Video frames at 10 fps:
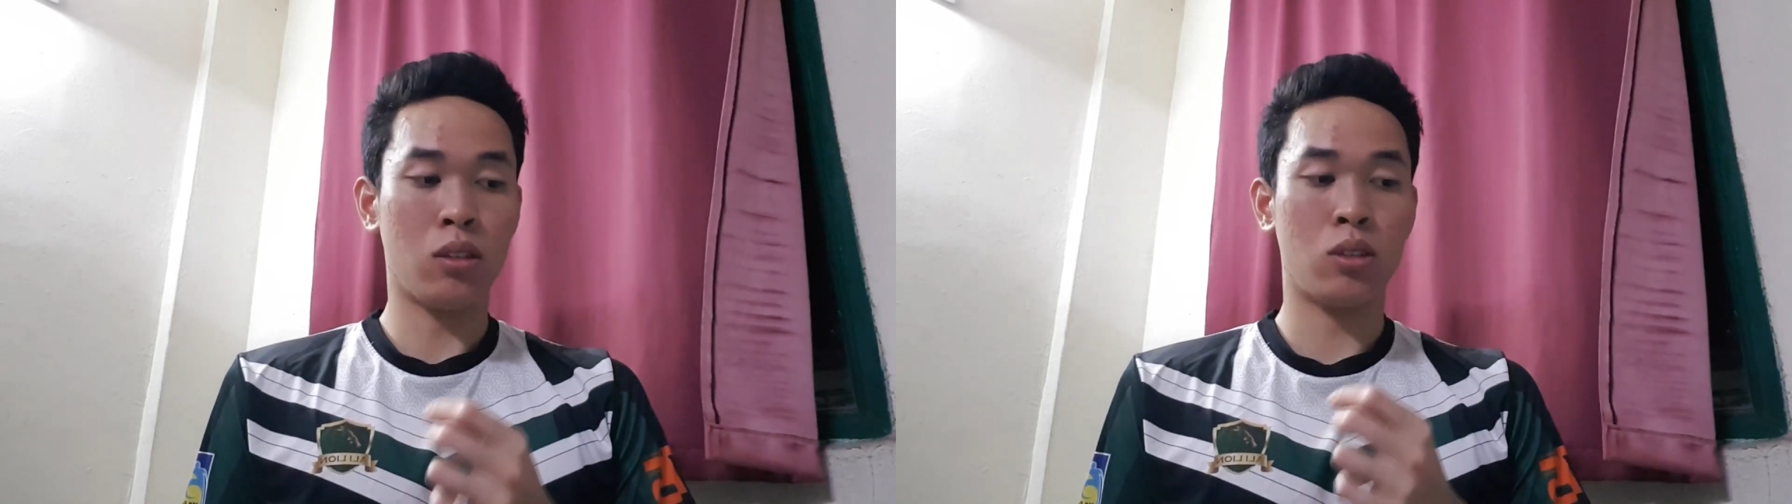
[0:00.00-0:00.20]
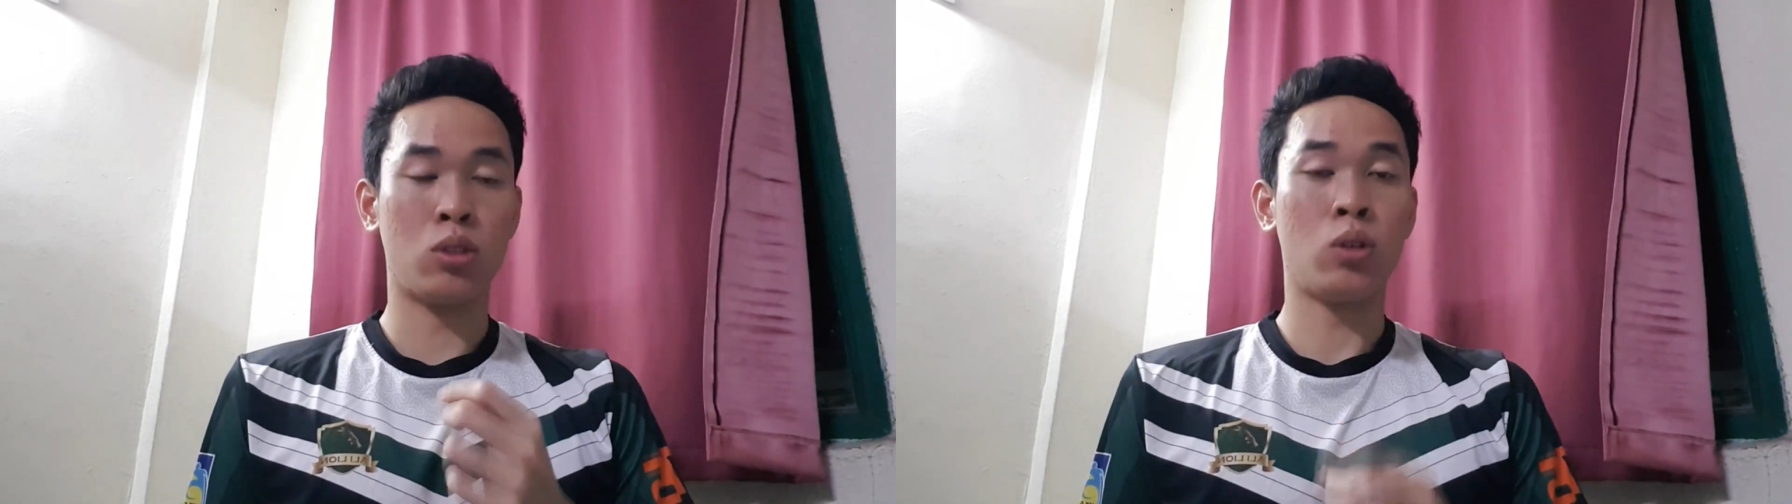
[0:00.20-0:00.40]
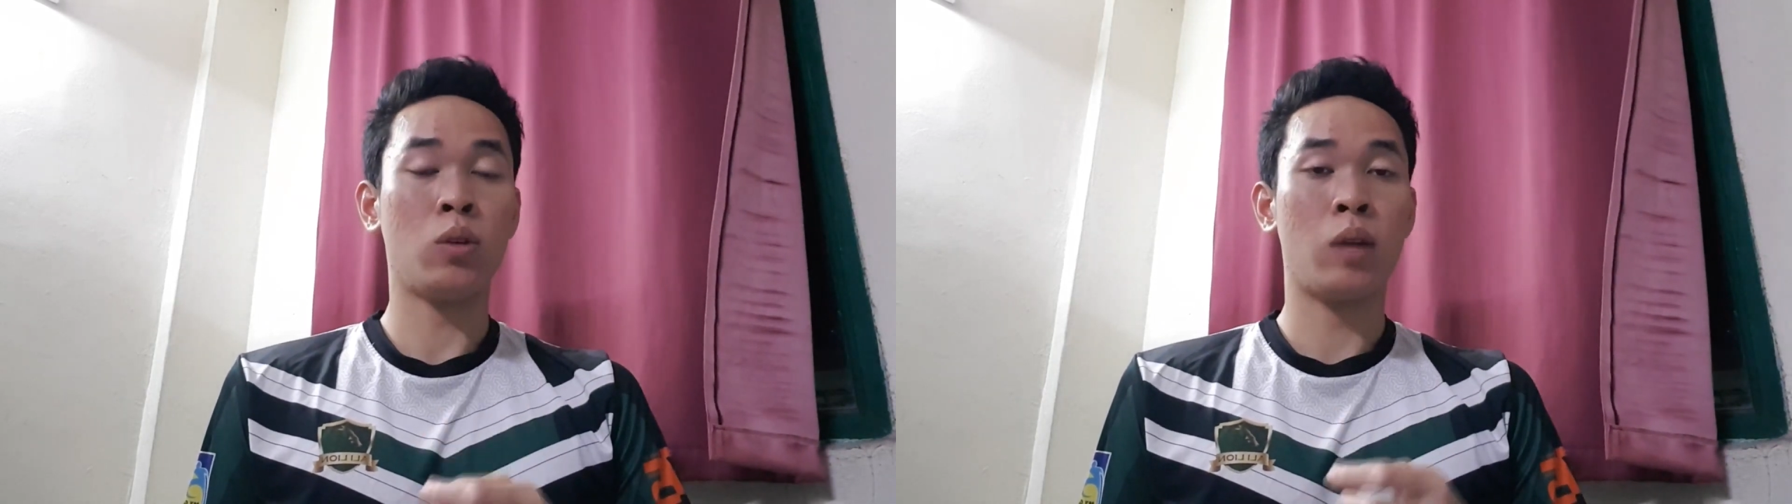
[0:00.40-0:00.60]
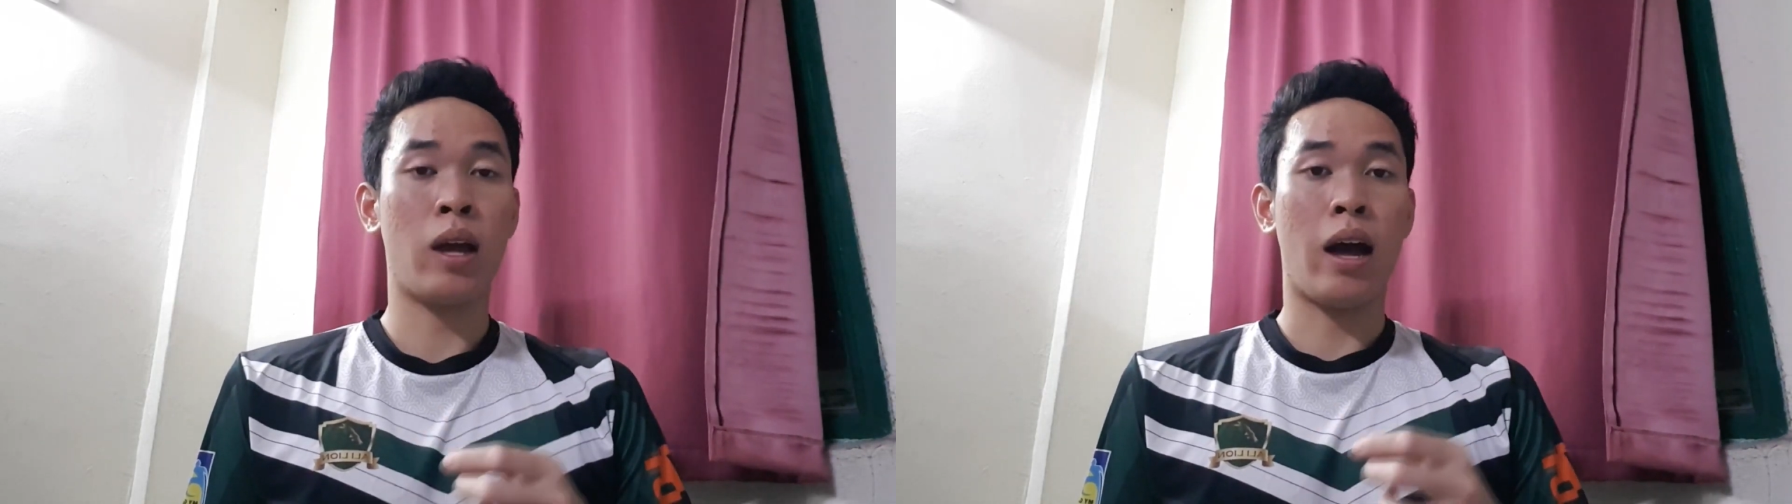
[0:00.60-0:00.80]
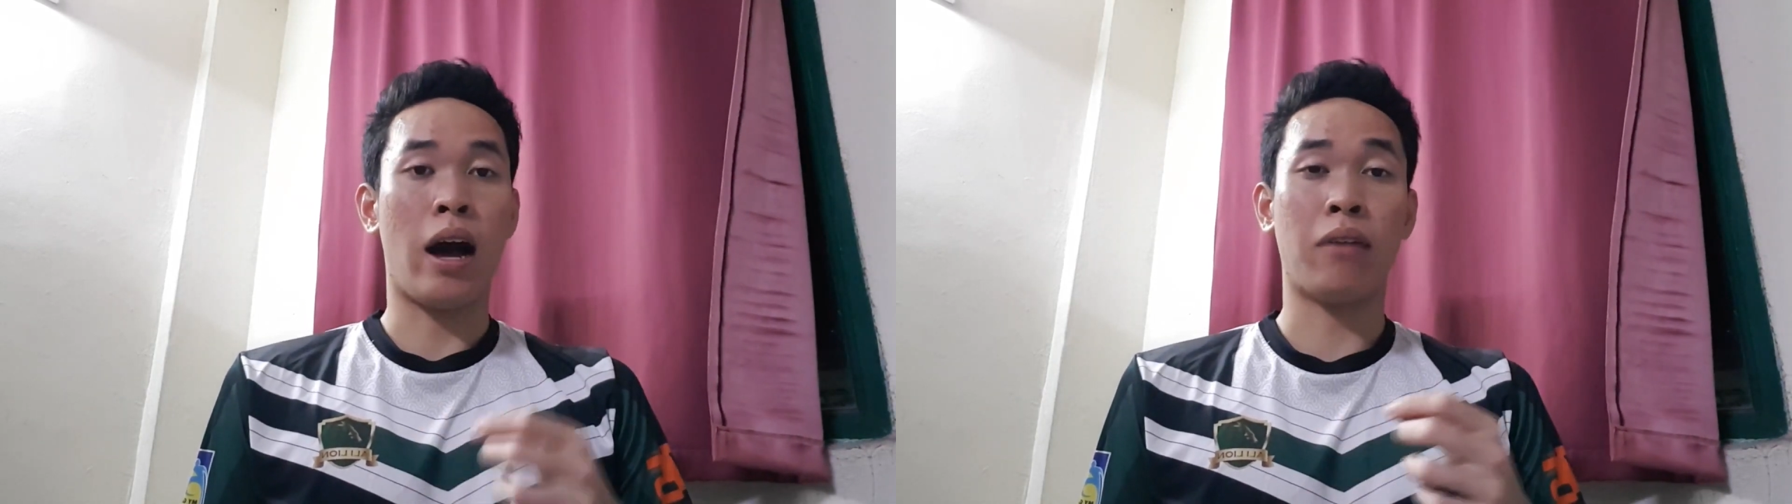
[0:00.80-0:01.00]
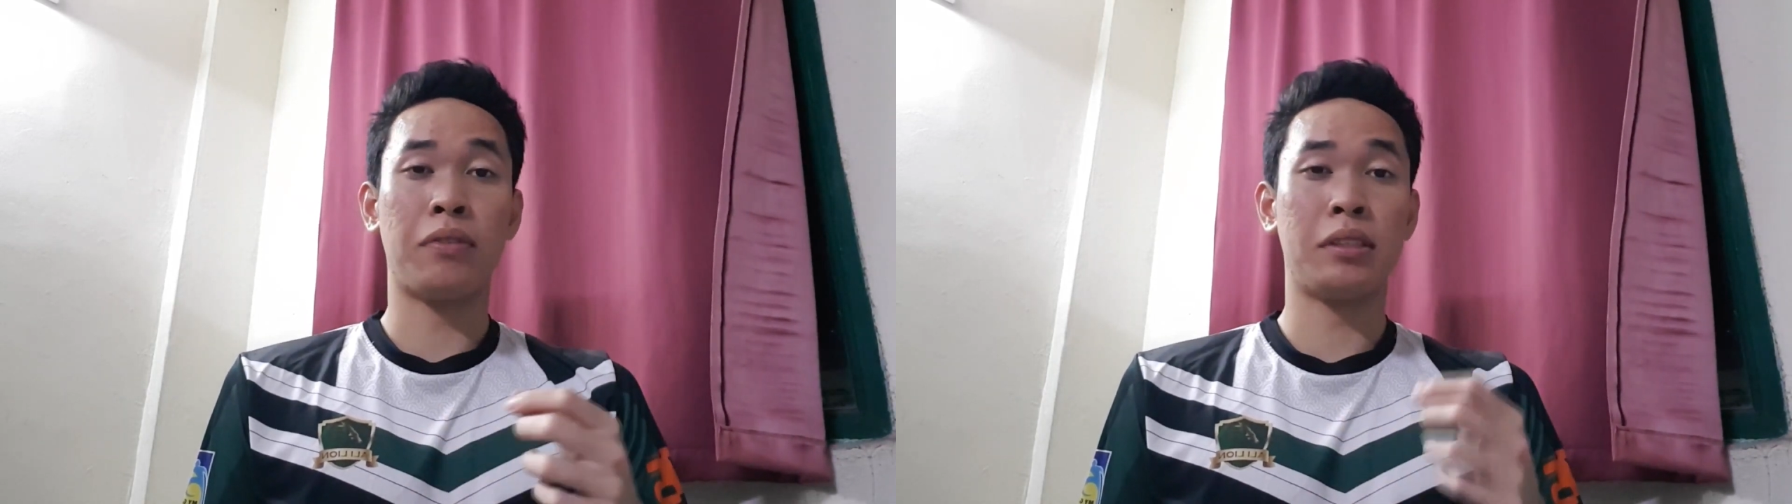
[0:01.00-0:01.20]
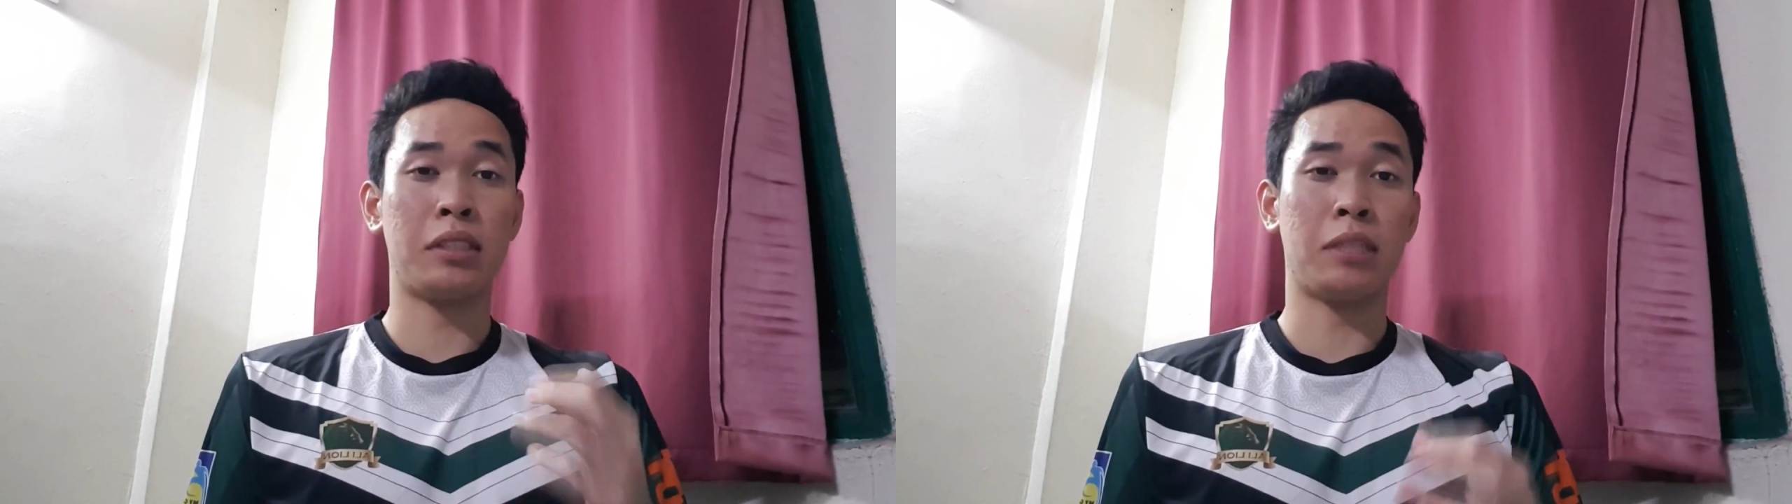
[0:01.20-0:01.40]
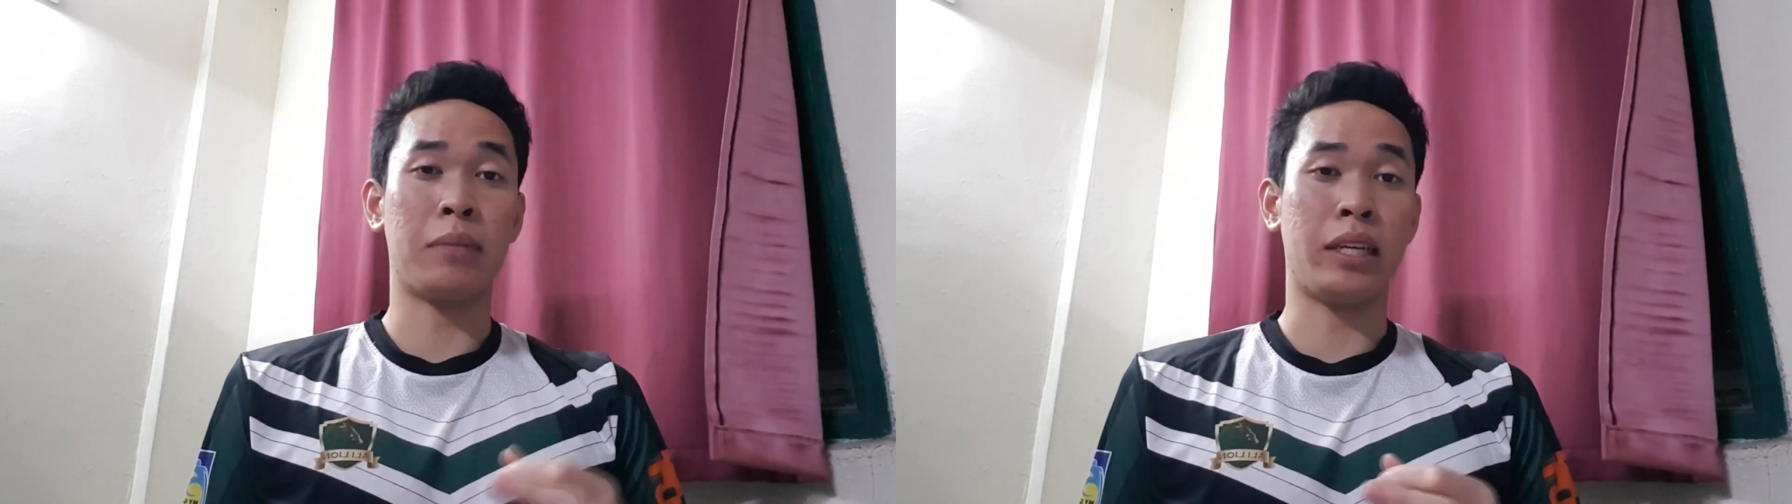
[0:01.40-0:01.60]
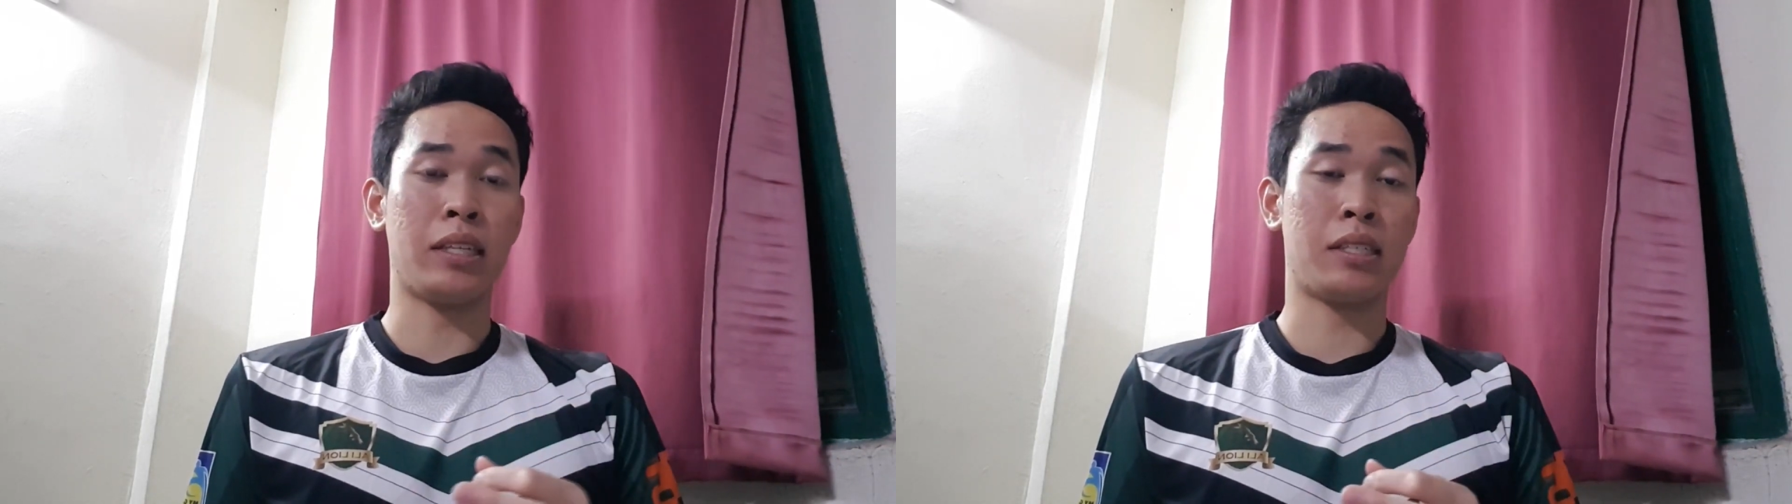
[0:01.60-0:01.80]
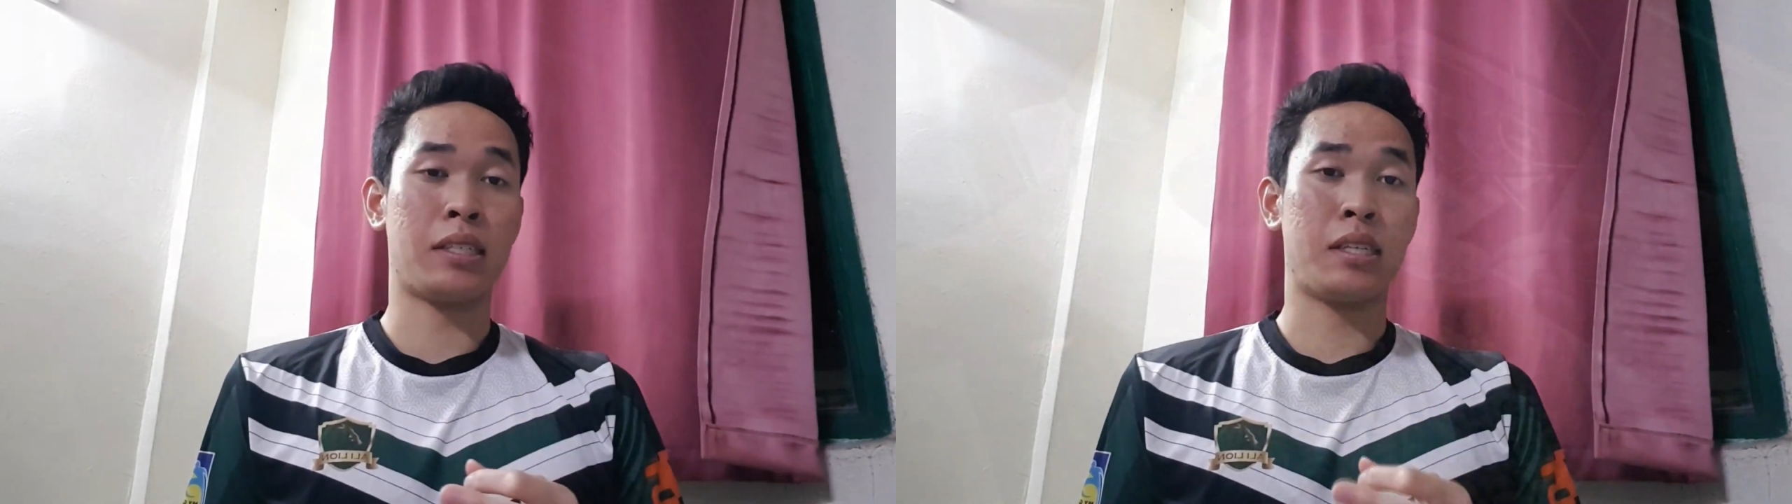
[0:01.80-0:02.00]
So after 30
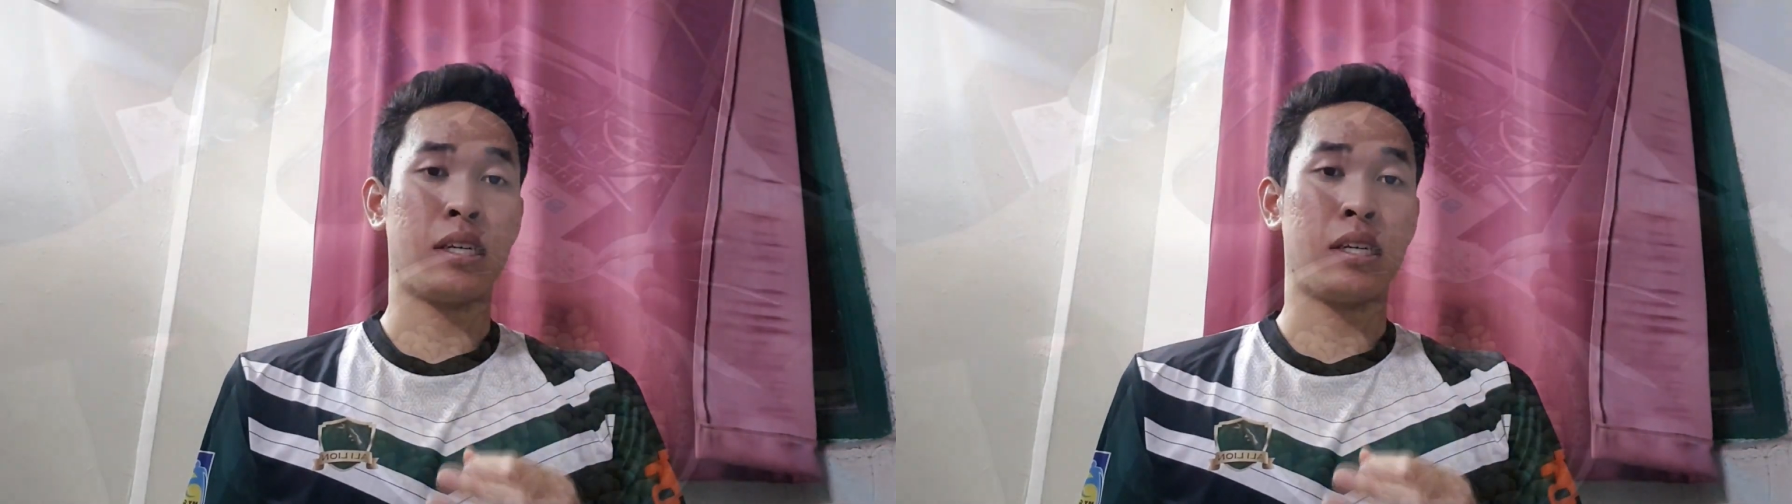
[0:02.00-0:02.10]
minutes,